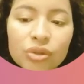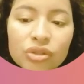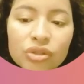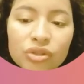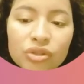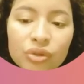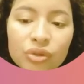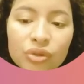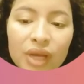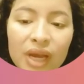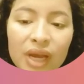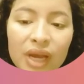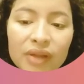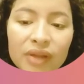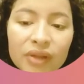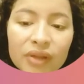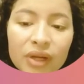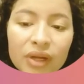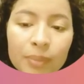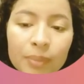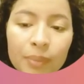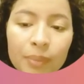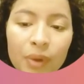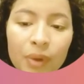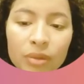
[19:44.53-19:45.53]
together
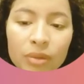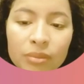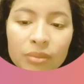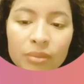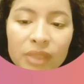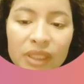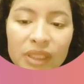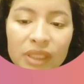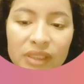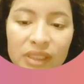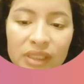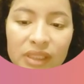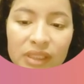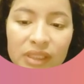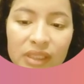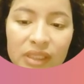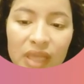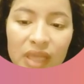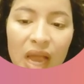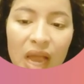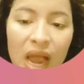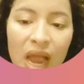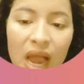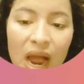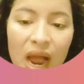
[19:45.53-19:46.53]
permitted
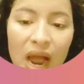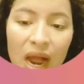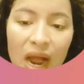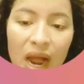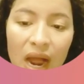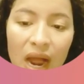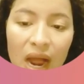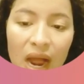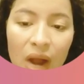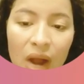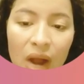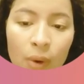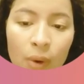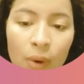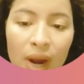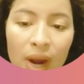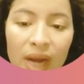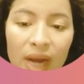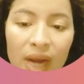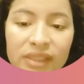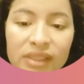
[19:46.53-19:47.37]
a wide